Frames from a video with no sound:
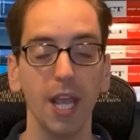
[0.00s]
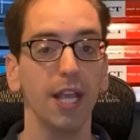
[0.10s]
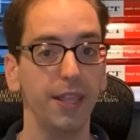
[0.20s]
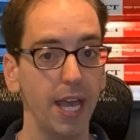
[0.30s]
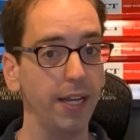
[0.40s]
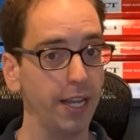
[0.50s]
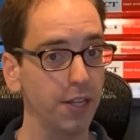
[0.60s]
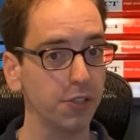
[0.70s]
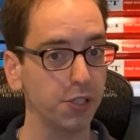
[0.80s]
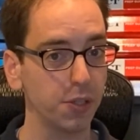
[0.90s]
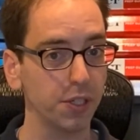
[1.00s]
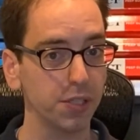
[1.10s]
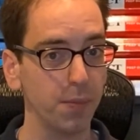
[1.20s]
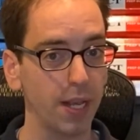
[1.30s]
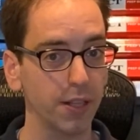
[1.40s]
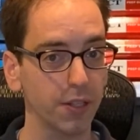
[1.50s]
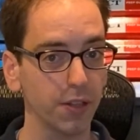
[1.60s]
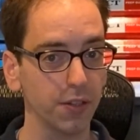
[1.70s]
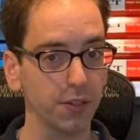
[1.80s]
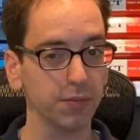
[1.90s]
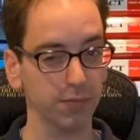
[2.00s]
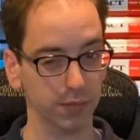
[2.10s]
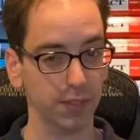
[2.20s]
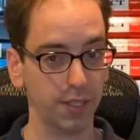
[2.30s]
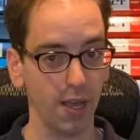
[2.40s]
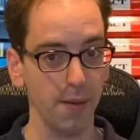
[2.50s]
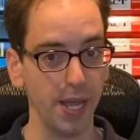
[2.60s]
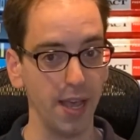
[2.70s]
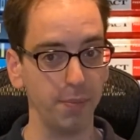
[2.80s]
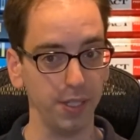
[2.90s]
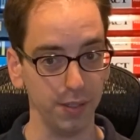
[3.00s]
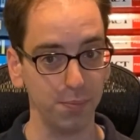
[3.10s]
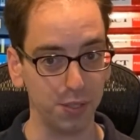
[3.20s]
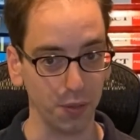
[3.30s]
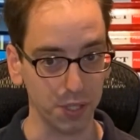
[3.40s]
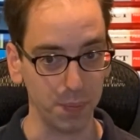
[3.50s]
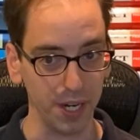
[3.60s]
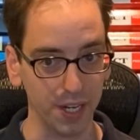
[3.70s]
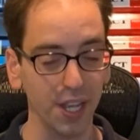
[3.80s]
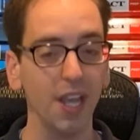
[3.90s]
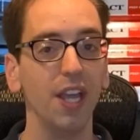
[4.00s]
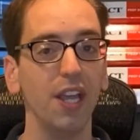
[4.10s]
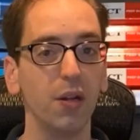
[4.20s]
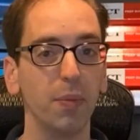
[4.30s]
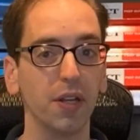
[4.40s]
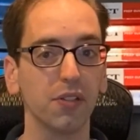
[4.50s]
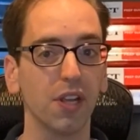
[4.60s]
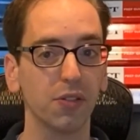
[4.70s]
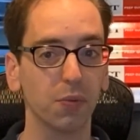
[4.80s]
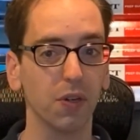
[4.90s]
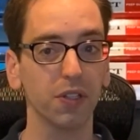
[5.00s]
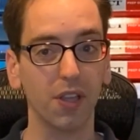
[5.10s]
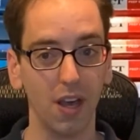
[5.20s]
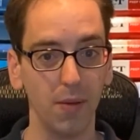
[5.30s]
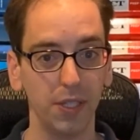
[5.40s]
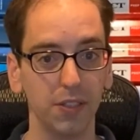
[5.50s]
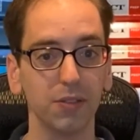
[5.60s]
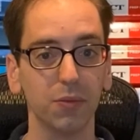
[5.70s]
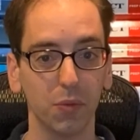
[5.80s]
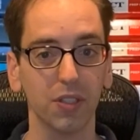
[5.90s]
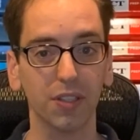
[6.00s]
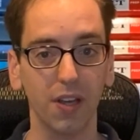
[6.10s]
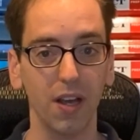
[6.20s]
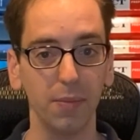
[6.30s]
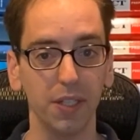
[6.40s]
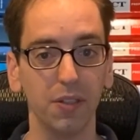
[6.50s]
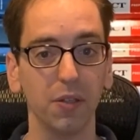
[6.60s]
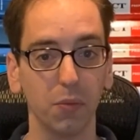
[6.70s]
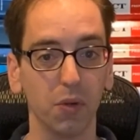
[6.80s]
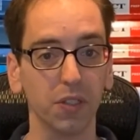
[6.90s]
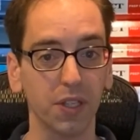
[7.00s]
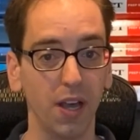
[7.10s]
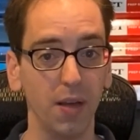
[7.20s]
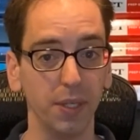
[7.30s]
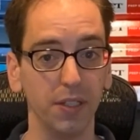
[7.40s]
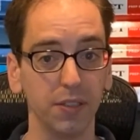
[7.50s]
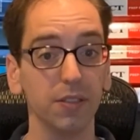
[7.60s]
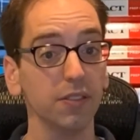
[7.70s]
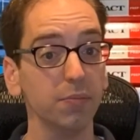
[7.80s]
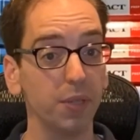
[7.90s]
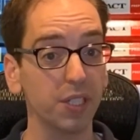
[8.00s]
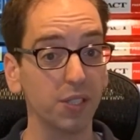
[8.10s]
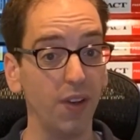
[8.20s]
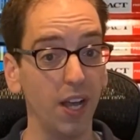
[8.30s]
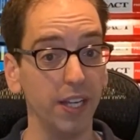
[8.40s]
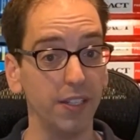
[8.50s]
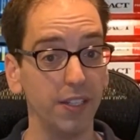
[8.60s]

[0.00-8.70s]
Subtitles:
That answer choice might look a little comma happy, so to speak. It appears as word, comma, word, comma, word, comma, but it's fine.